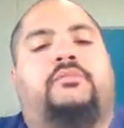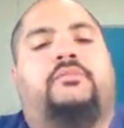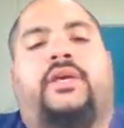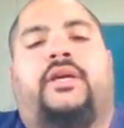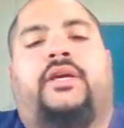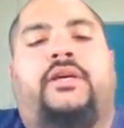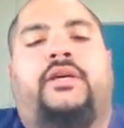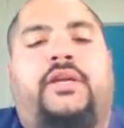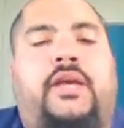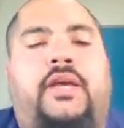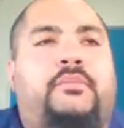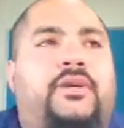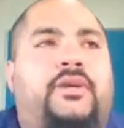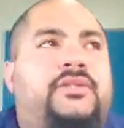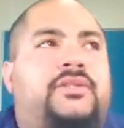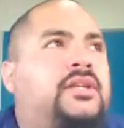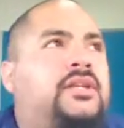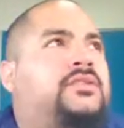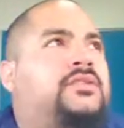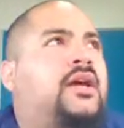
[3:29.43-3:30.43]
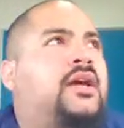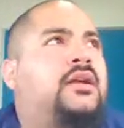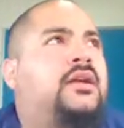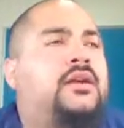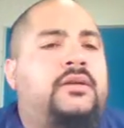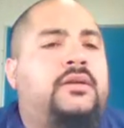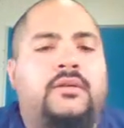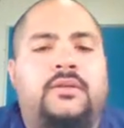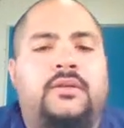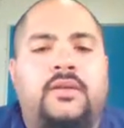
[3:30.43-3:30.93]
Pick on Emby," says
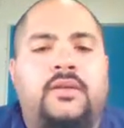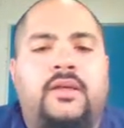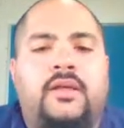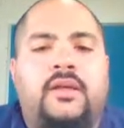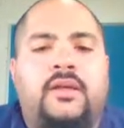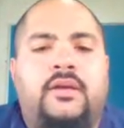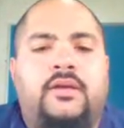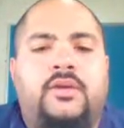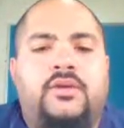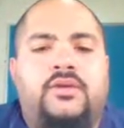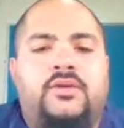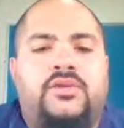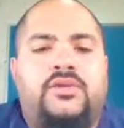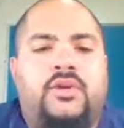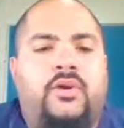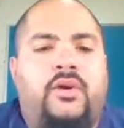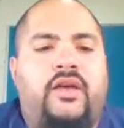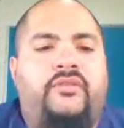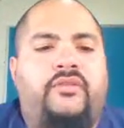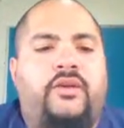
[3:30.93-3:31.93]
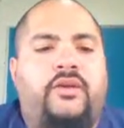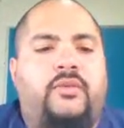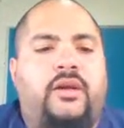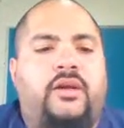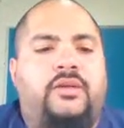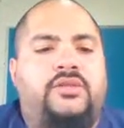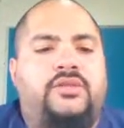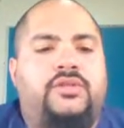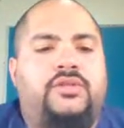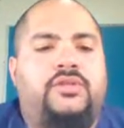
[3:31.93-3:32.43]
Connor. "Show
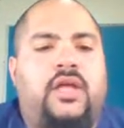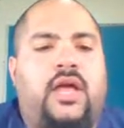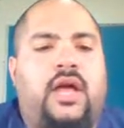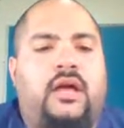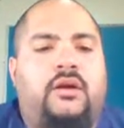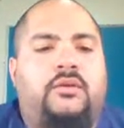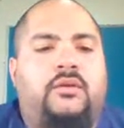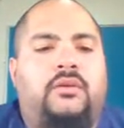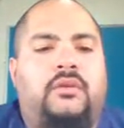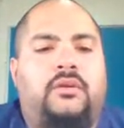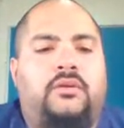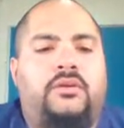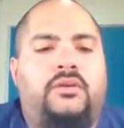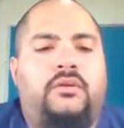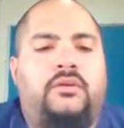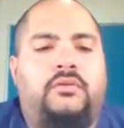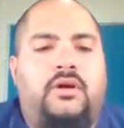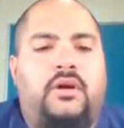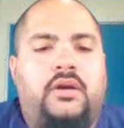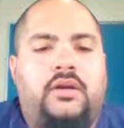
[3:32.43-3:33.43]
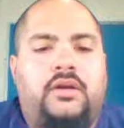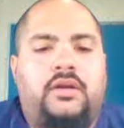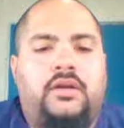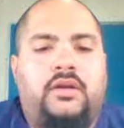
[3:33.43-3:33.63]
everyone just how low you are."